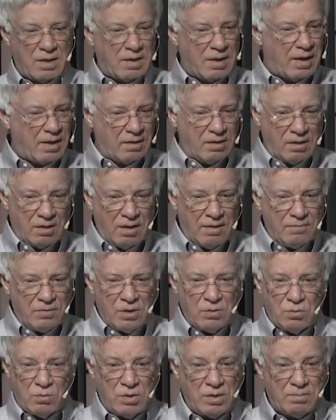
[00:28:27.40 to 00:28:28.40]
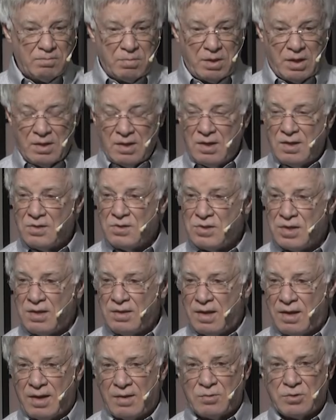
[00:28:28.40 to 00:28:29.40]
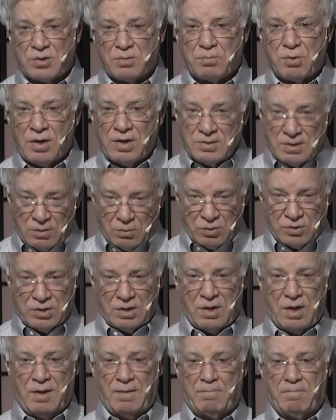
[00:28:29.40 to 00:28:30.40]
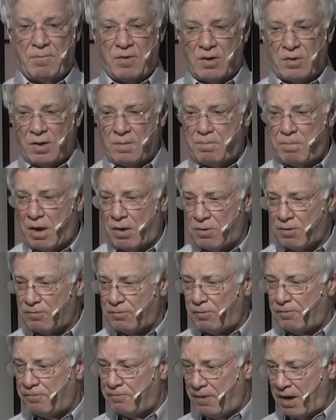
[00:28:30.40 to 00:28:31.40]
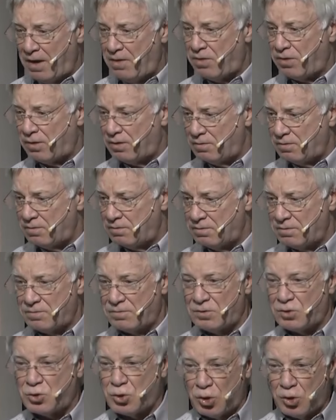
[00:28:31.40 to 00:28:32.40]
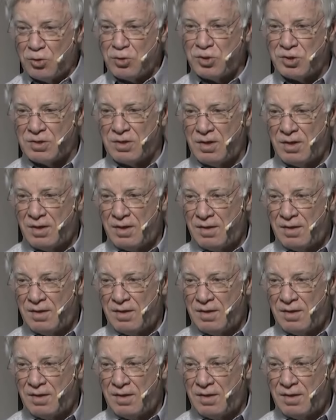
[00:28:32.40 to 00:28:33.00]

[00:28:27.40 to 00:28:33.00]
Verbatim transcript: I loved it when Benny Hinn said that. I was surprised. He was in a very powerful faith church